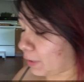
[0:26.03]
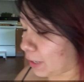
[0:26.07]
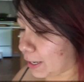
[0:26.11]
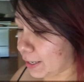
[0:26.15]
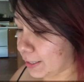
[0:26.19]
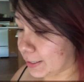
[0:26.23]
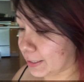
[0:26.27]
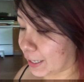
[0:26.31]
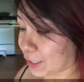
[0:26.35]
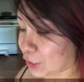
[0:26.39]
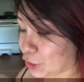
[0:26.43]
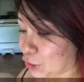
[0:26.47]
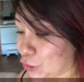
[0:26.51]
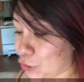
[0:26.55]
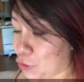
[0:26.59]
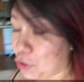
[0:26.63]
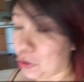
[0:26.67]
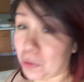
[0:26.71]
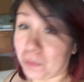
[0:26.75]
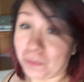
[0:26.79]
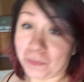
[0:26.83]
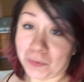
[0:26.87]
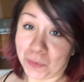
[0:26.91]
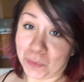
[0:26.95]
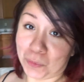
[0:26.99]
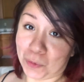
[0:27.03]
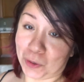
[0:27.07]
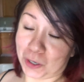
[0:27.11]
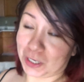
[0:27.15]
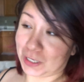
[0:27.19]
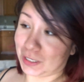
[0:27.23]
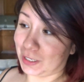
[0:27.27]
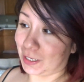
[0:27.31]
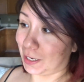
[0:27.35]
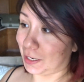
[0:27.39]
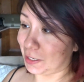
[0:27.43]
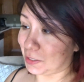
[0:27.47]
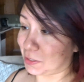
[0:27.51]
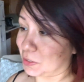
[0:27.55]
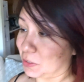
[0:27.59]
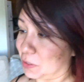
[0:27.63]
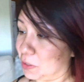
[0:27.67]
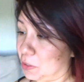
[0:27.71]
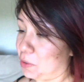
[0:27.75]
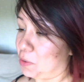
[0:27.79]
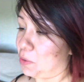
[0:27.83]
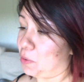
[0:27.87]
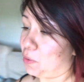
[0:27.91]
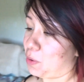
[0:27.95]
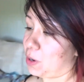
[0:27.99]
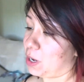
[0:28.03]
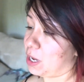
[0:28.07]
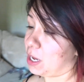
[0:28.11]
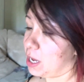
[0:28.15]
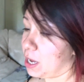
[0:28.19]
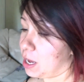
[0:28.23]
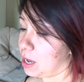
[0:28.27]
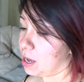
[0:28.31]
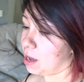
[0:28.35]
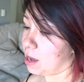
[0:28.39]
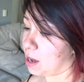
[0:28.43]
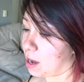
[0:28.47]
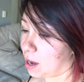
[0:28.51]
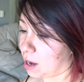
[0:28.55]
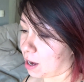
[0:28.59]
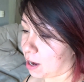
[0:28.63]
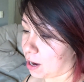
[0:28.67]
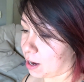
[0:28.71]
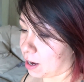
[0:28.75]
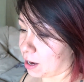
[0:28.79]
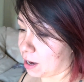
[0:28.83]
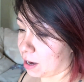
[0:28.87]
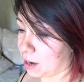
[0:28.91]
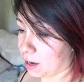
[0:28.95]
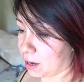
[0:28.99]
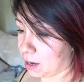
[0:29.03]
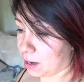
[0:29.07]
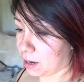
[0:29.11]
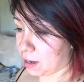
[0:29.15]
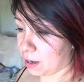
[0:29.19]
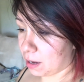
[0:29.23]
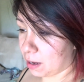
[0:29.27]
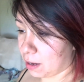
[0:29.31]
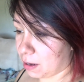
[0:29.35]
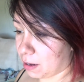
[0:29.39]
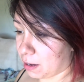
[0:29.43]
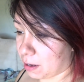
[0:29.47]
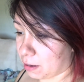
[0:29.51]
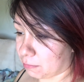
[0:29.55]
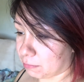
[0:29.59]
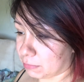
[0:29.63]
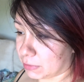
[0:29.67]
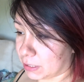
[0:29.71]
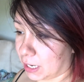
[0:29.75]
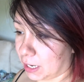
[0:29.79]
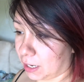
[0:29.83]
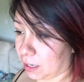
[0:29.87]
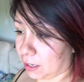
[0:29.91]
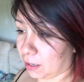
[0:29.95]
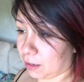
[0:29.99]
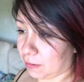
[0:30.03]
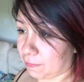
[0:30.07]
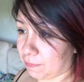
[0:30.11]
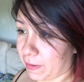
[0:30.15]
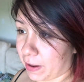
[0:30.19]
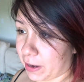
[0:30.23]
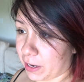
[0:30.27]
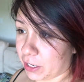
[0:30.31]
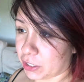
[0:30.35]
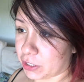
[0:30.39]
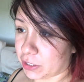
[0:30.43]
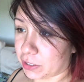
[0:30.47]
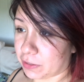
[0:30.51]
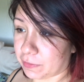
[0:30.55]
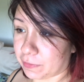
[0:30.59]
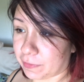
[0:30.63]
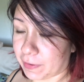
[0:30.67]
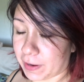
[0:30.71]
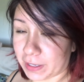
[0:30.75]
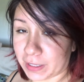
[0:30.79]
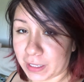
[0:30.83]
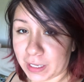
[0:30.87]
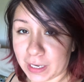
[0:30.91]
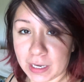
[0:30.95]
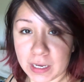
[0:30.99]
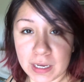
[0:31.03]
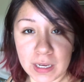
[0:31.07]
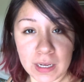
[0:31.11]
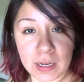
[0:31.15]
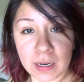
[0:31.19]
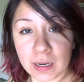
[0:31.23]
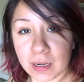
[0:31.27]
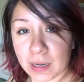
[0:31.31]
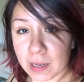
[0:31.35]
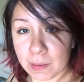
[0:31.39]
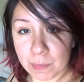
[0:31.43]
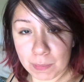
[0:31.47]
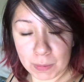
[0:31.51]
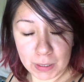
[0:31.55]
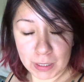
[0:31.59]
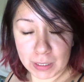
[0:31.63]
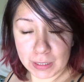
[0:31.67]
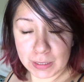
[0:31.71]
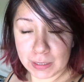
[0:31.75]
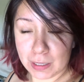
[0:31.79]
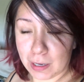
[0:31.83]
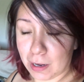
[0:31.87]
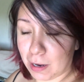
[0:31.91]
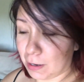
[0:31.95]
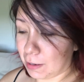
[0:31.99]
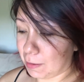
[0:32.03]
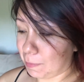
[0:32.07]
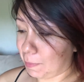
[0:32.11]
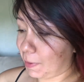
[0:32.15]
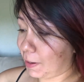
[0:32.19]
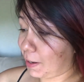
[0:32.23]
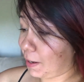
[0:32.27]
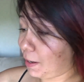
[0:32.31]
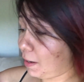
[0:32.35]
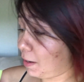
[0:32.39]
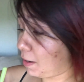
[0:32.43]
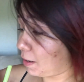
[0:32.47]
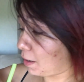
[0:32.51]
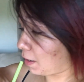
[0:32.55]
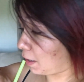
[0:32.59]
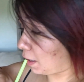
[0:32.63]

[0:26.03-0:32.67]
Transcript: is actually home from work today, so I am taking advantage of the fact that he can keep Alyssa occupied